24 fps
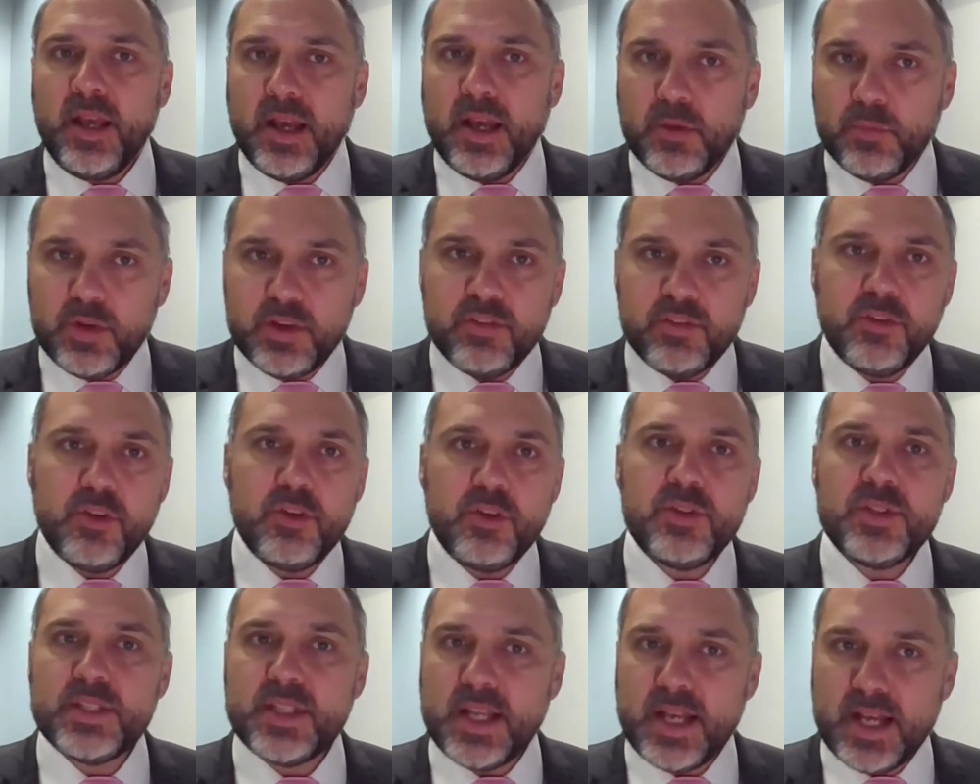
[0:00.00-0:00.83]
And we've
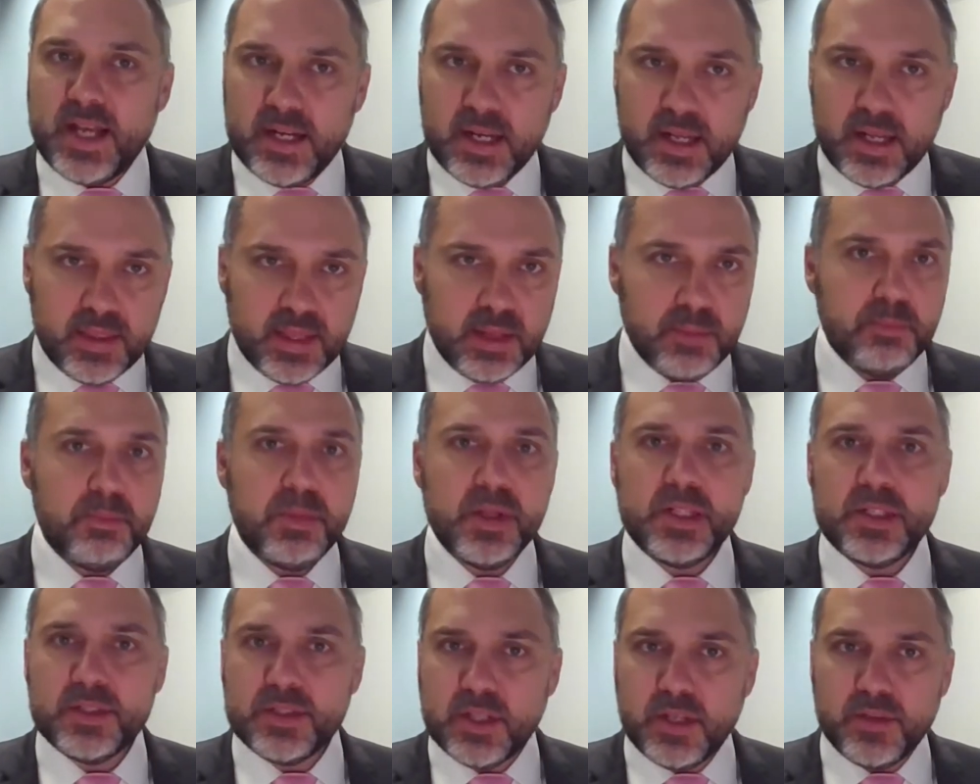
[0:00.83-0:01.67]
used that and then
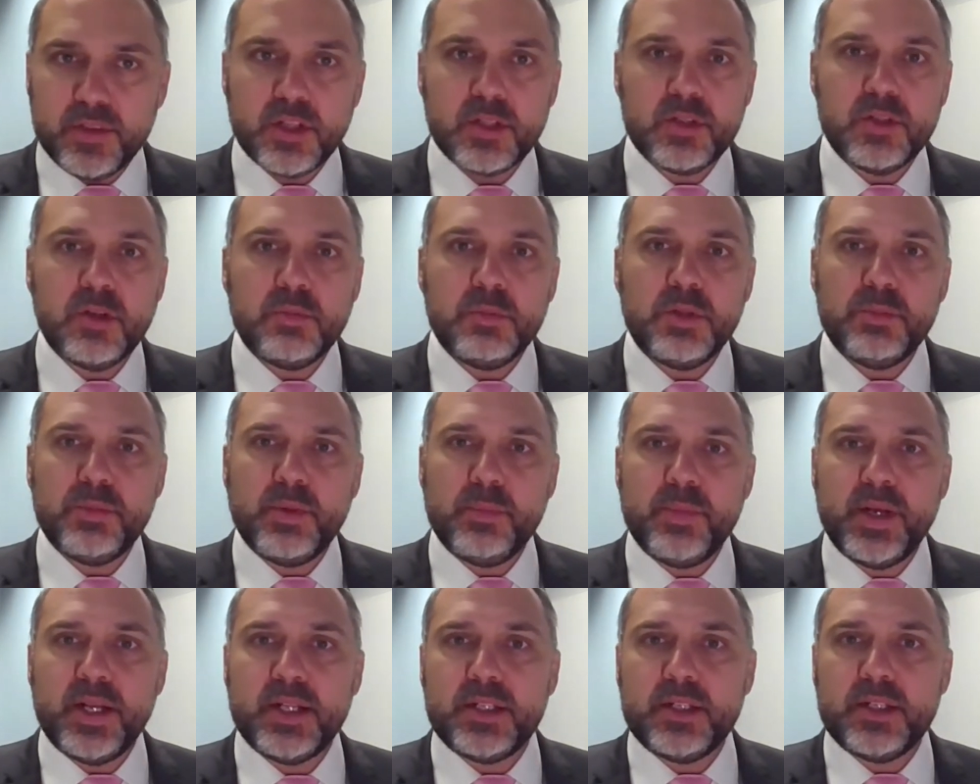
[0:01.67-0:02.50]
built on the global
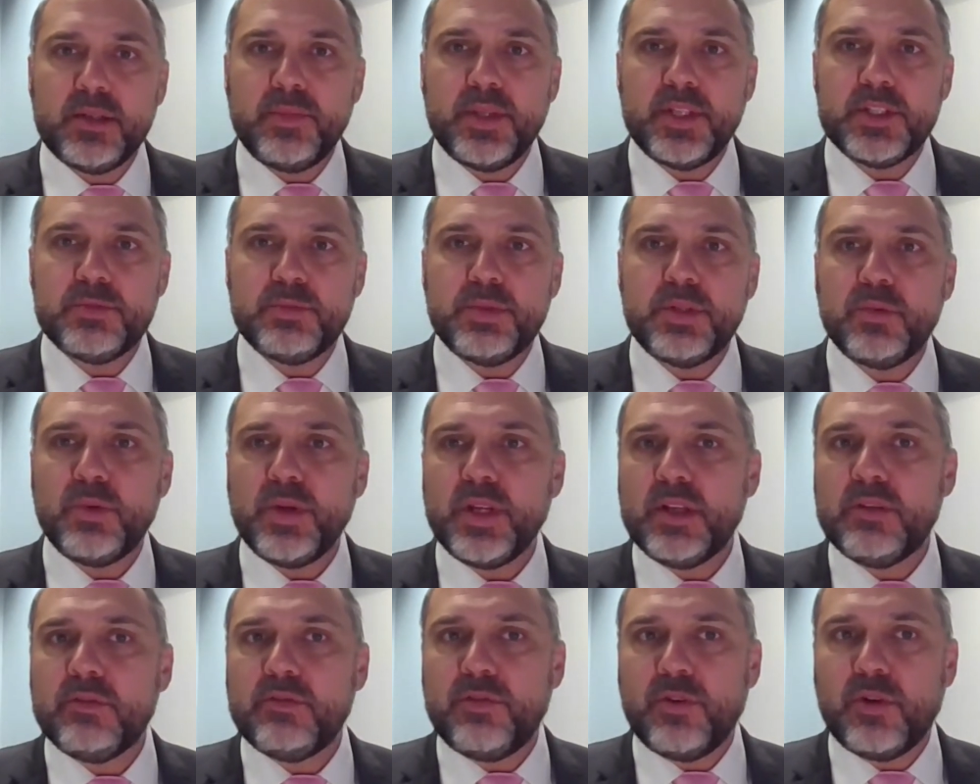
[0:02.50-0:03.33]
momentum that's been
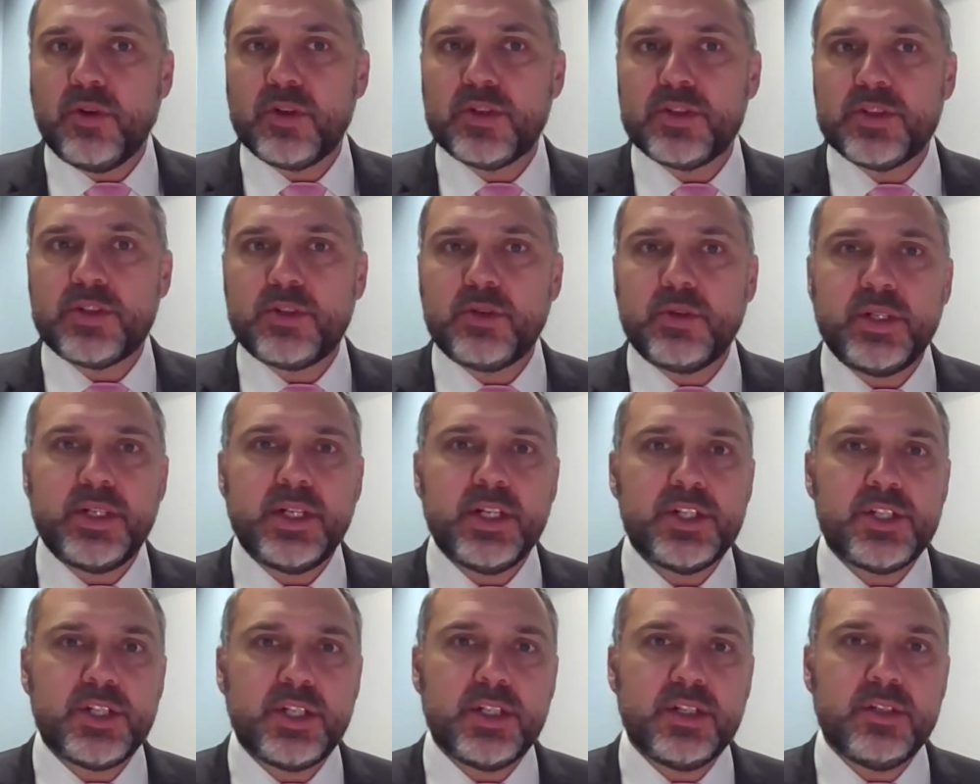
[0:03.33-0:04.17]
reinforced through
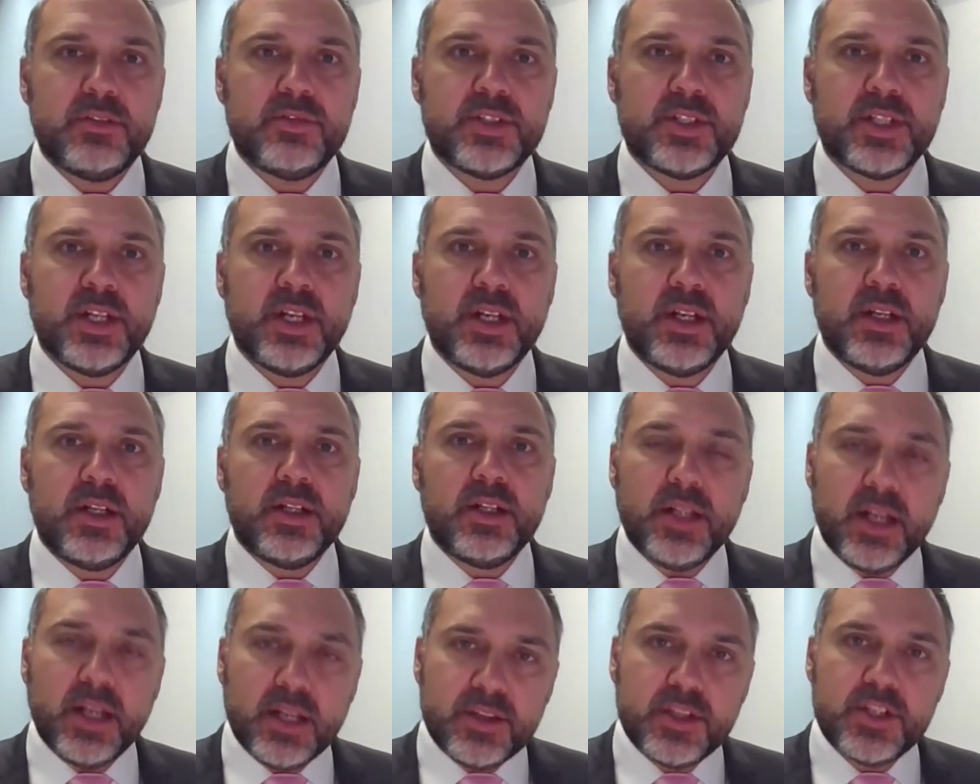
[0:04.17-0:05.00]
initiatives
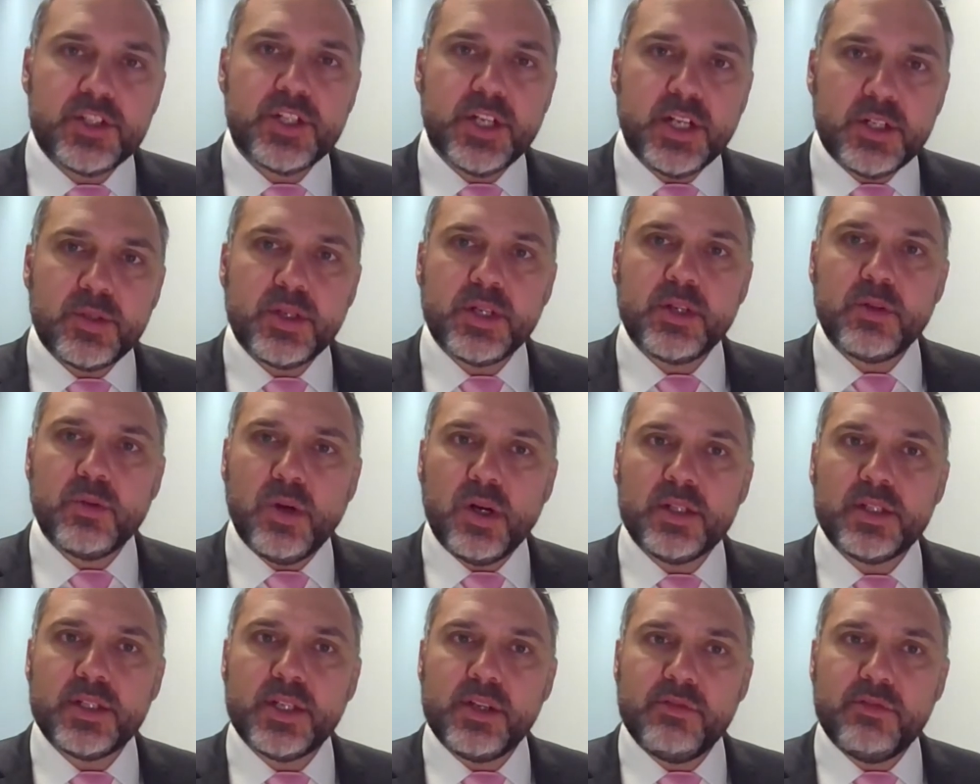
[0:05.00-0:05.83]
like the Gender
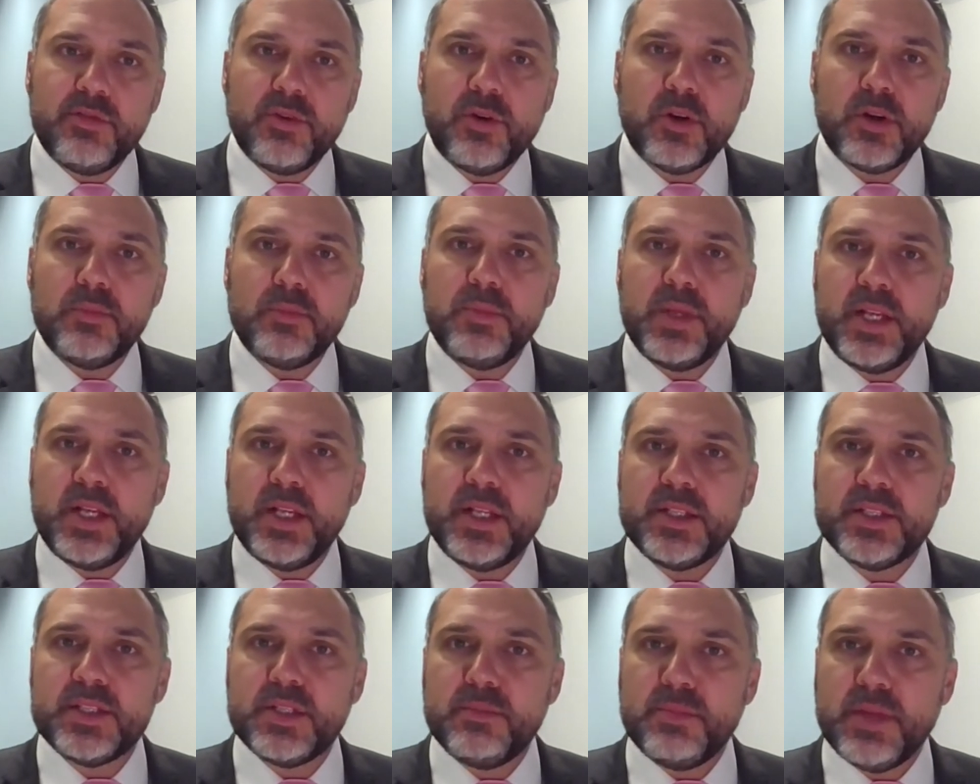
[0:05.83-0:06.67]
Equality Forum
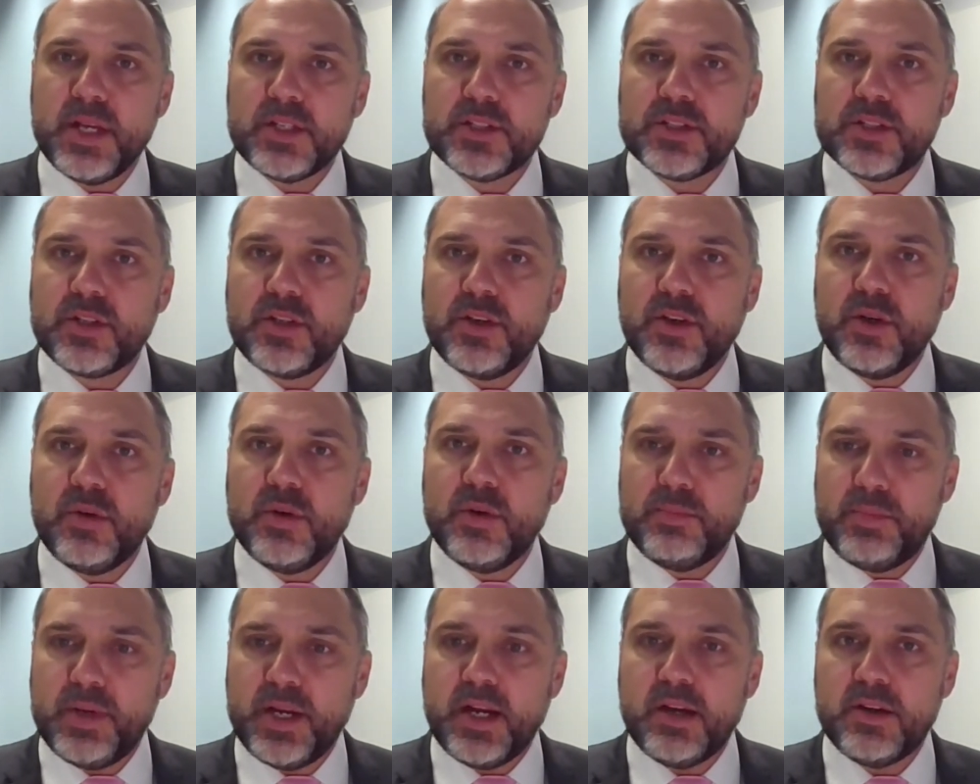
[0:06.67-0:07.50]
meetings in Mexico
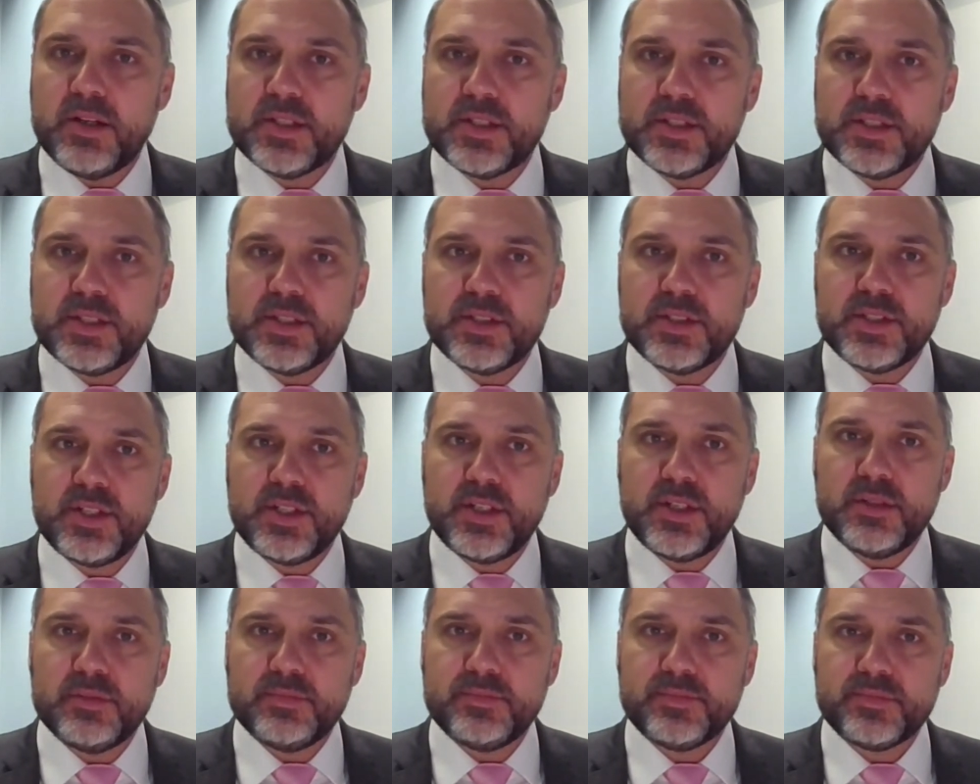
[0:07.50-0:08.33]
and Paris this
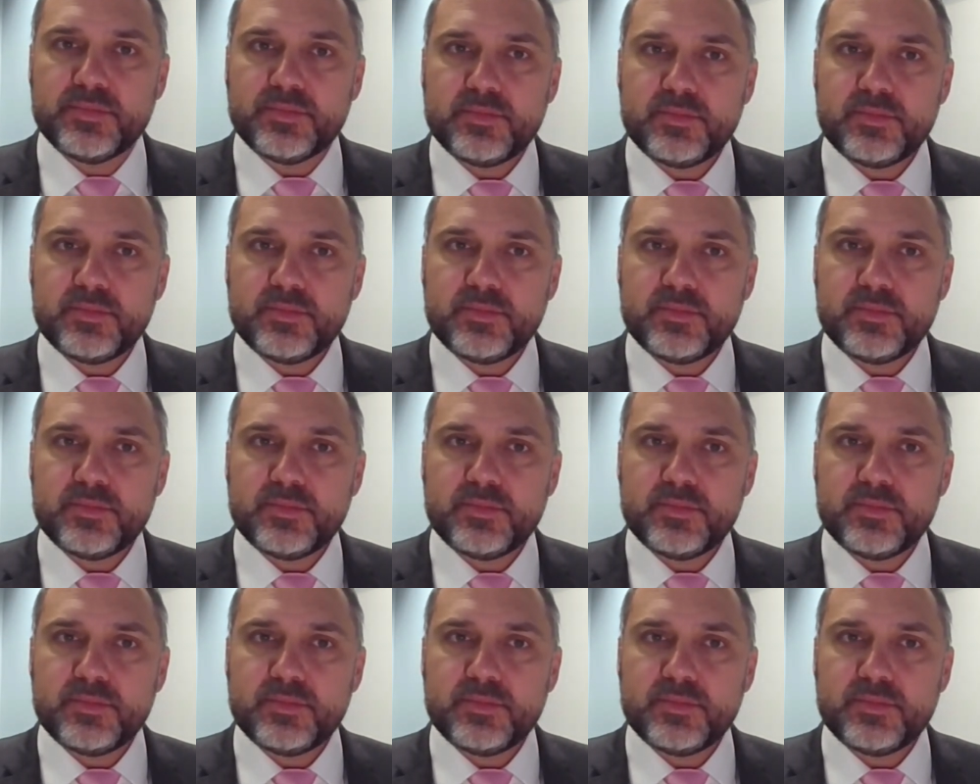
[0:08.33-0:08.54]
year.